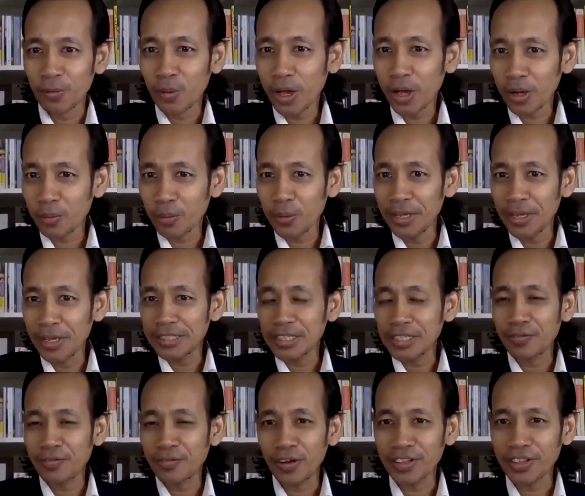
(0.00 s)
While
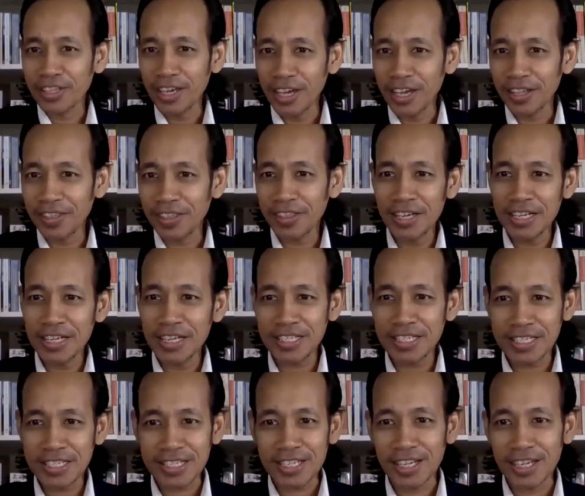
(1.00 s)
waiting for the
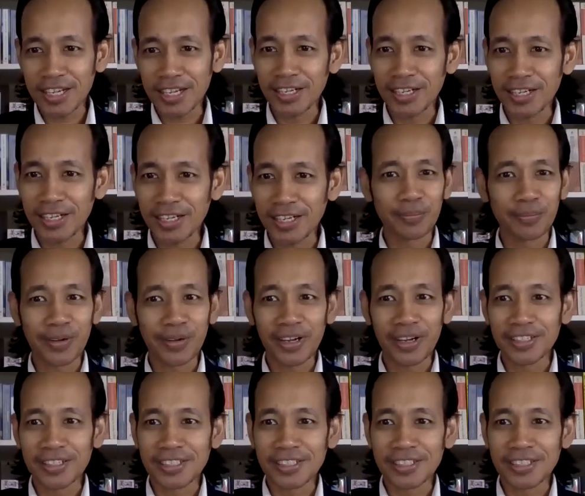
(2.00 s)
others, um,